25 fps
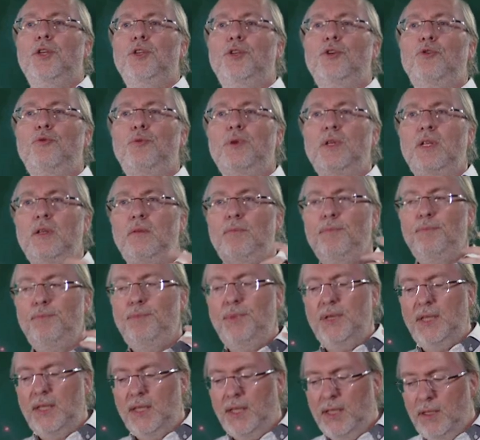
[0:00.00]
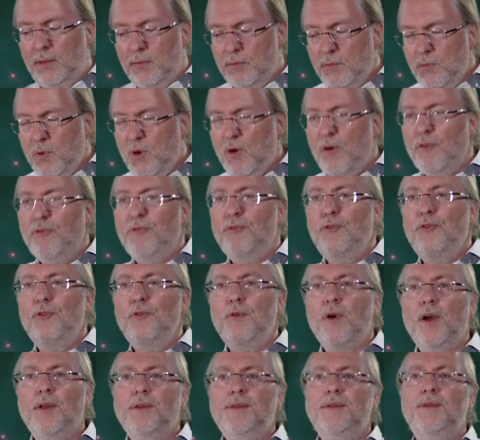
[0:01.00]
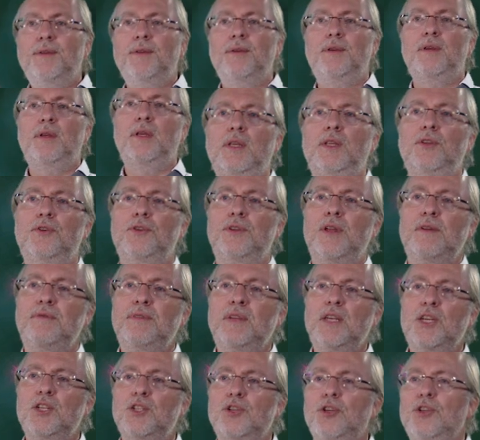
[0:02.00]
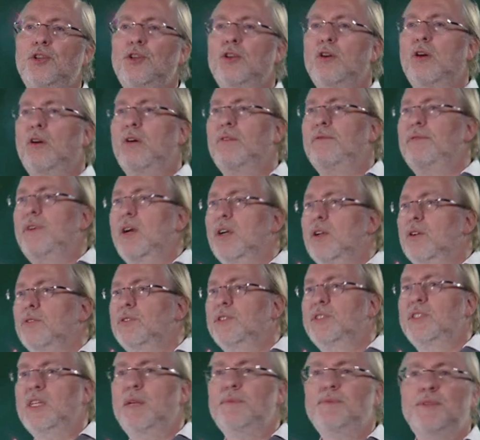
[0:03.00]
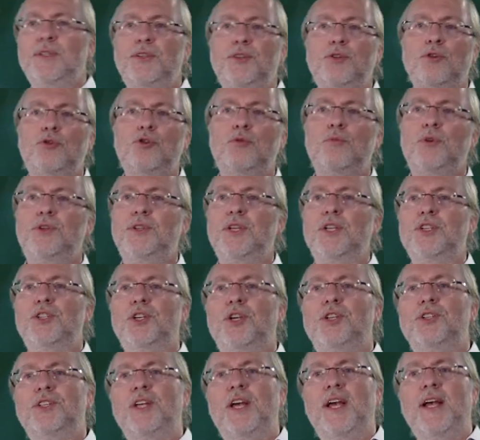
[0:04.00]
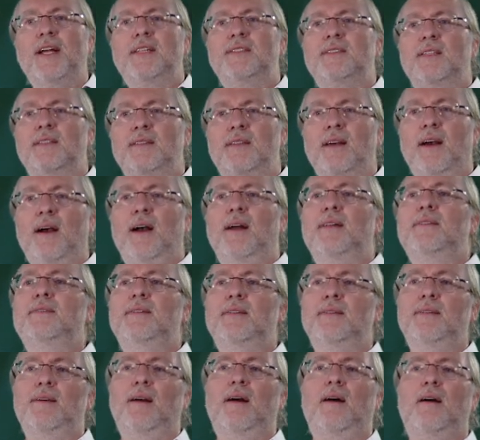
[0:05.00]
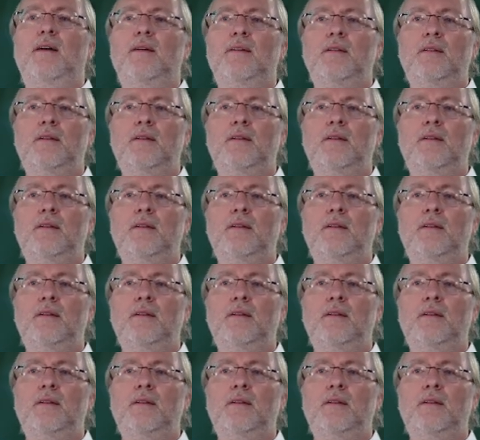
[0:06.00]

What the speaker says: You will be more fluent in the navigation over concepts and documentation, etc., etc.